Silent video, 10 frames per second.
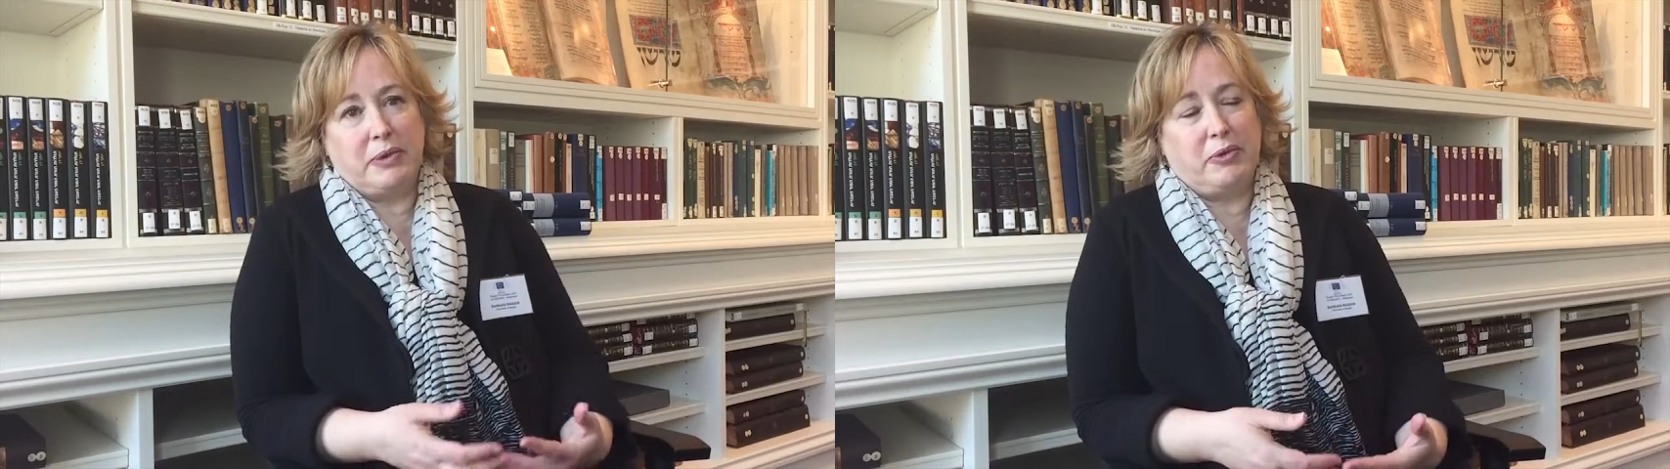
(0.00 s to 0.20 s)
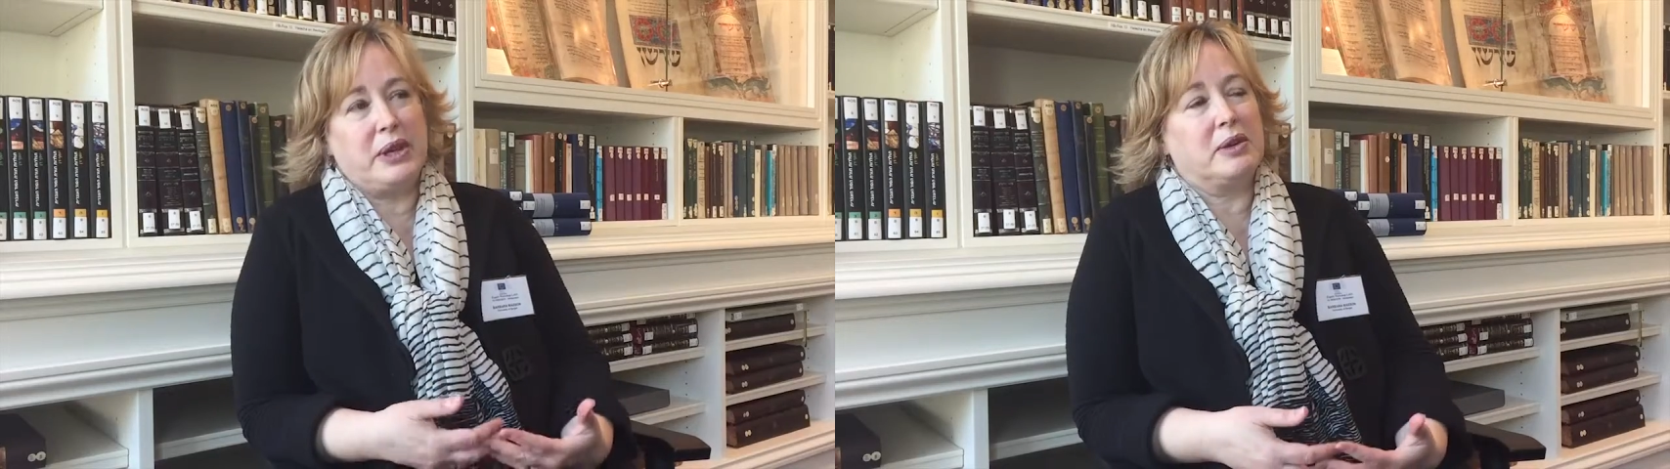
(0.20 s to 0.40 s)

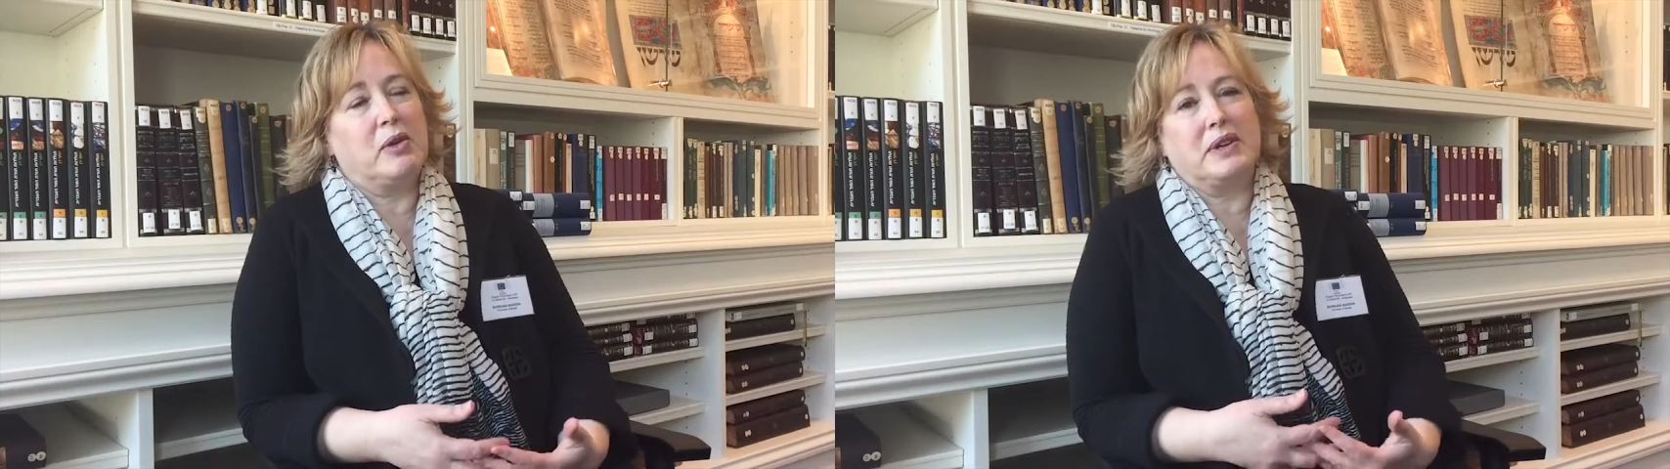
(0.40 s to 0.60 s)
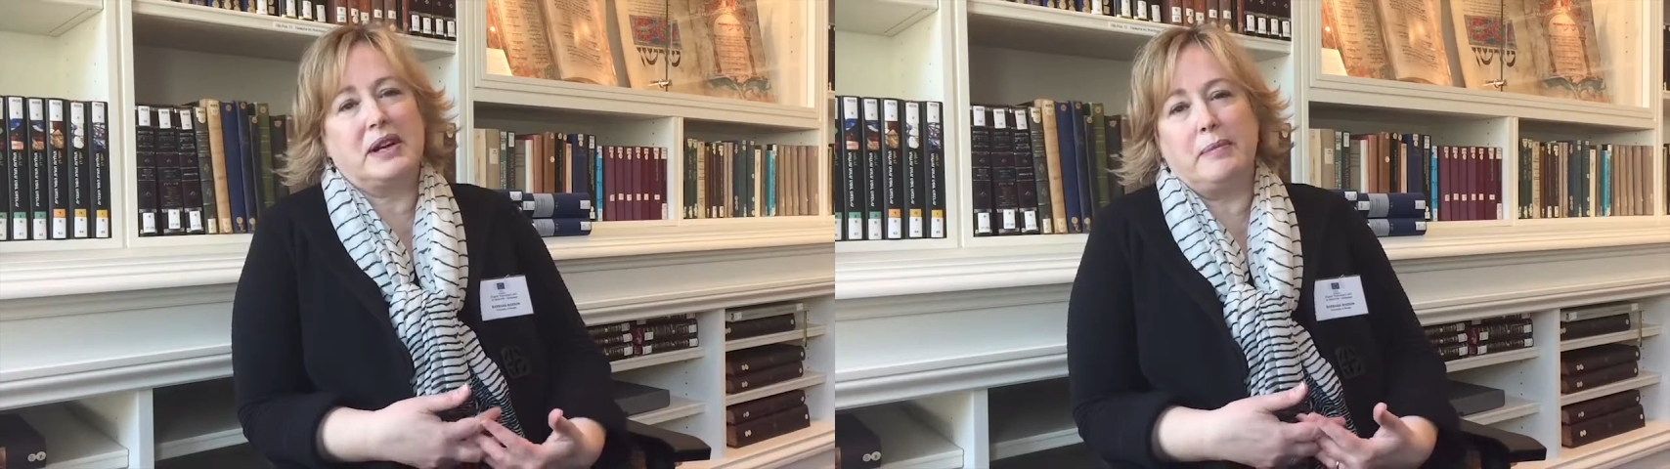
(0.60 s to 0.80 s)
If we can
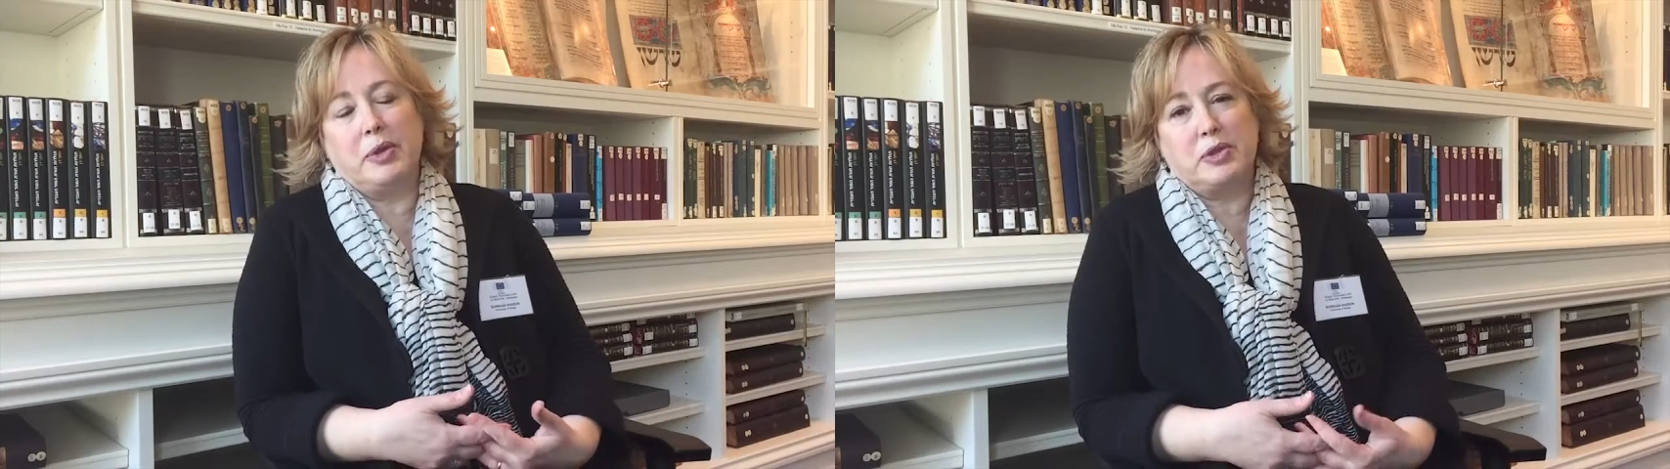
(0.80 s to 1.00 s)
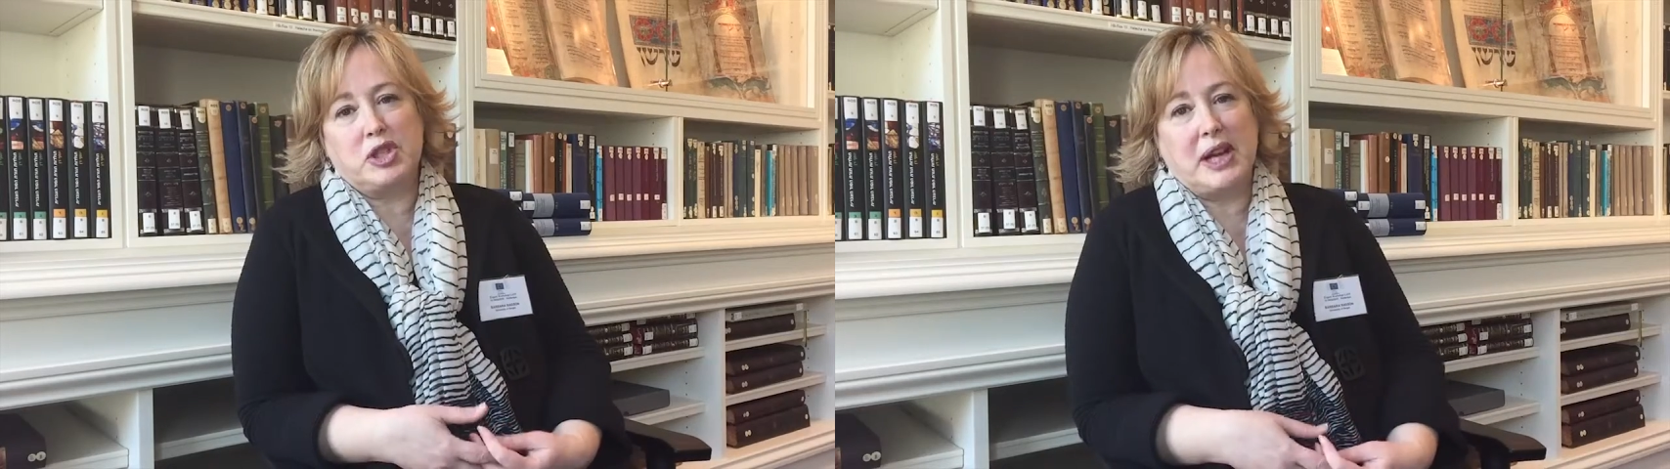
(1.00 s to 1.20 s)
overcome
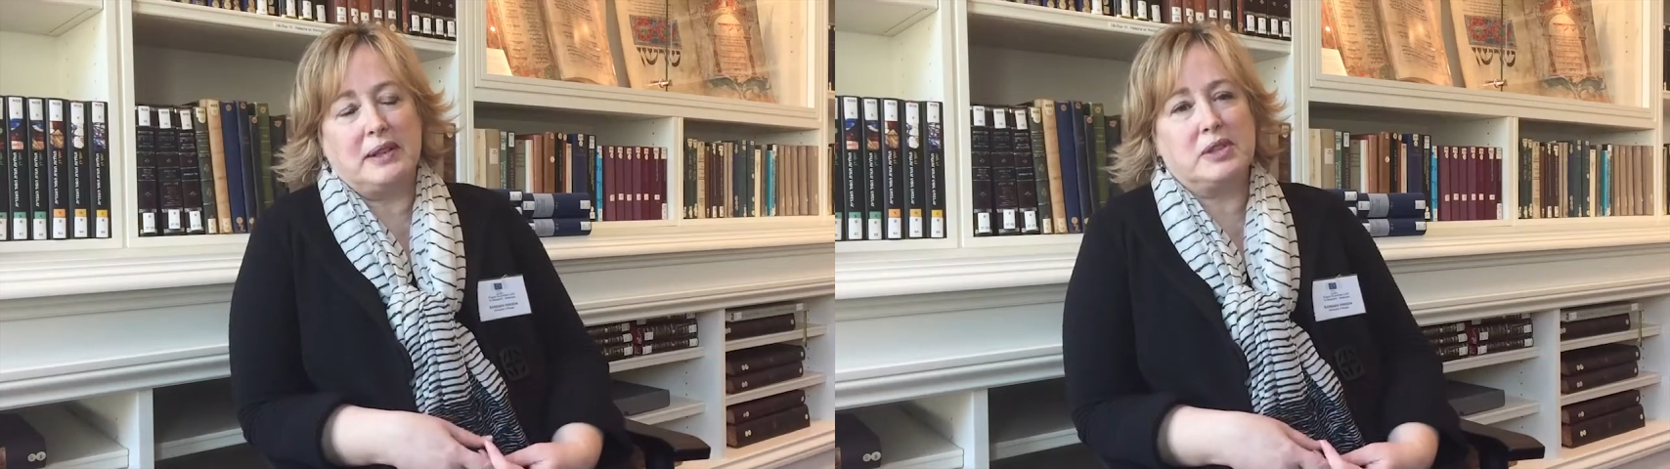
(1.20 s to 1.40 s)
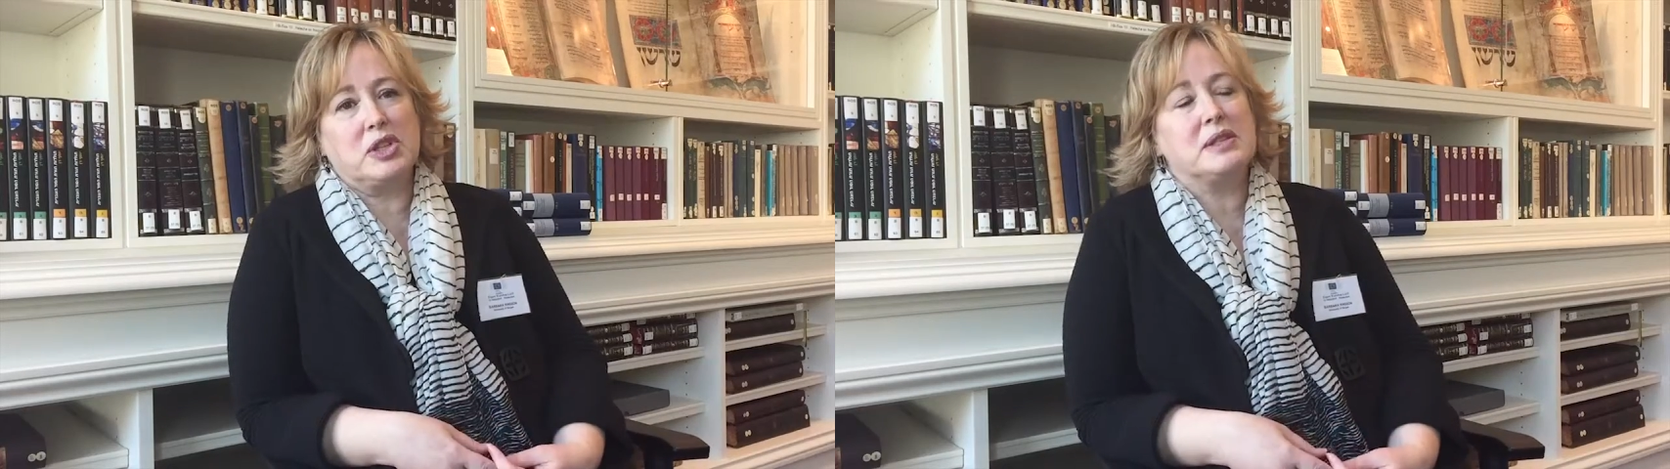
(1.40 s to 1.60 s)
those
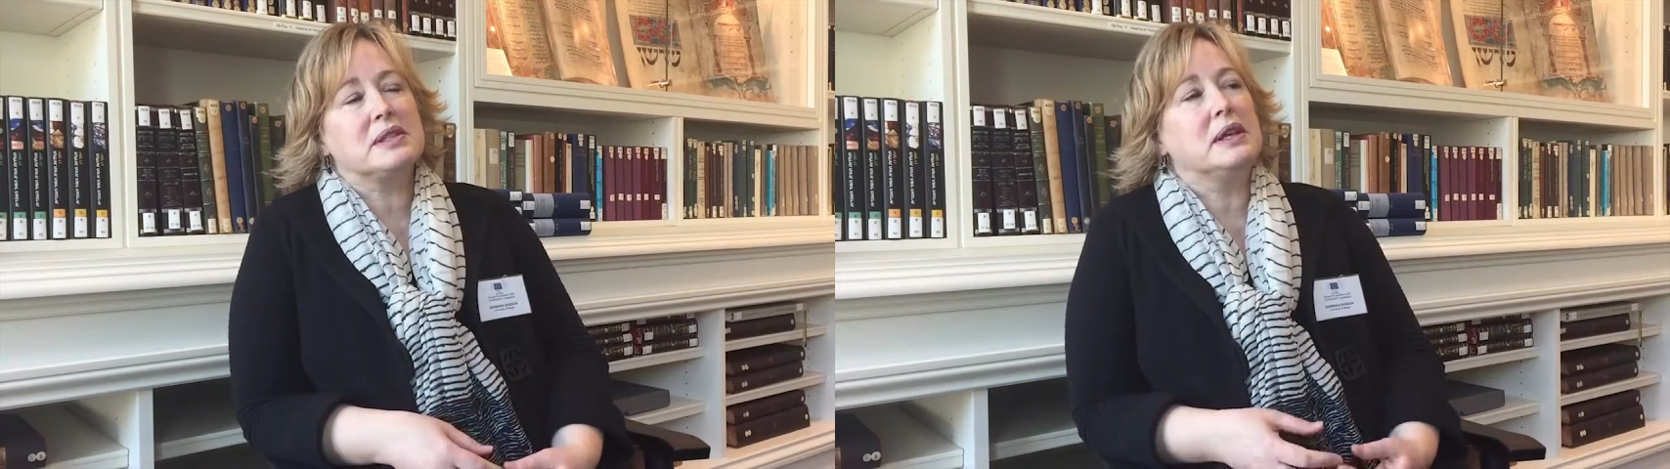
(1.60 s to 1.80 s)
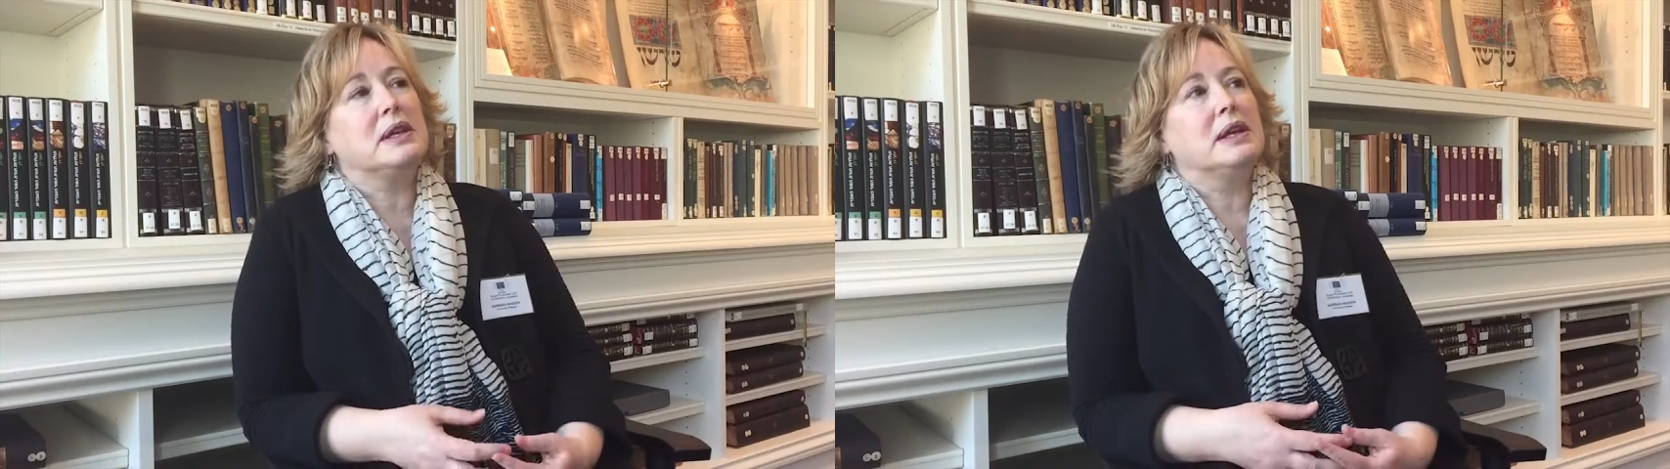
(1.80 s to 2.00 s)

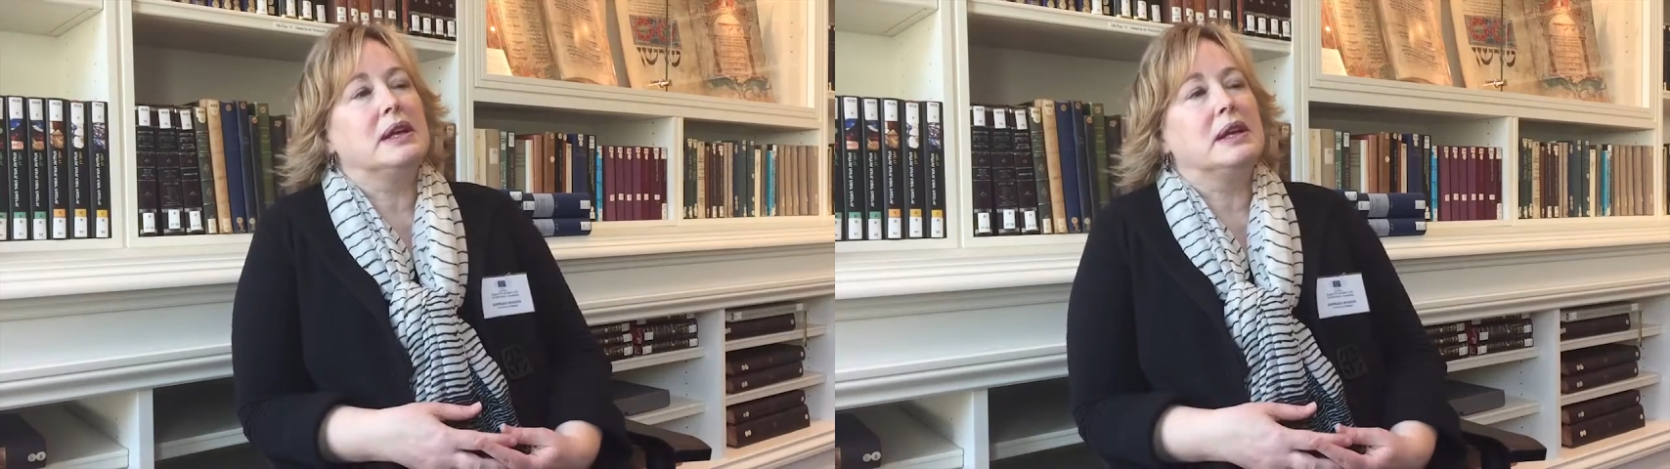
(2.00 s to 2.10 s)
challenges,